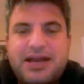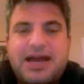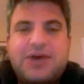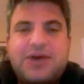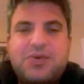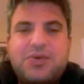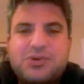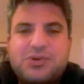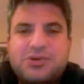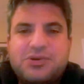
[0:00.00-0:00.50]

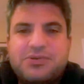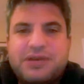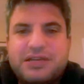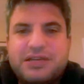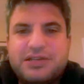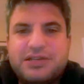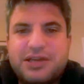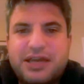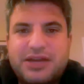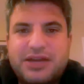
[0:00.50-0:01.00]
how World
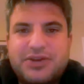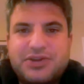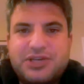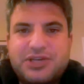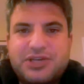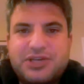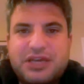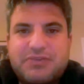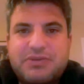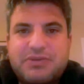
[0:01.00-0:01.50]
Wrestling
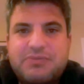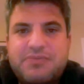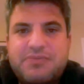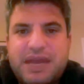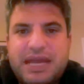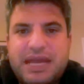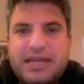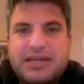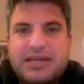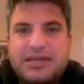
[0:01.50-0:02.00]
Entertainment
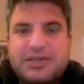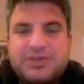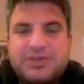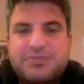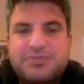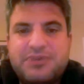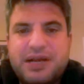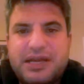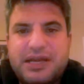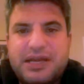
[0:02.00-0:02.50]
made its
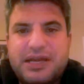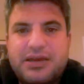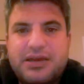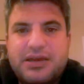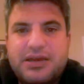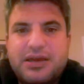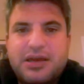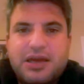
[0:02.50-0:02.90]
money.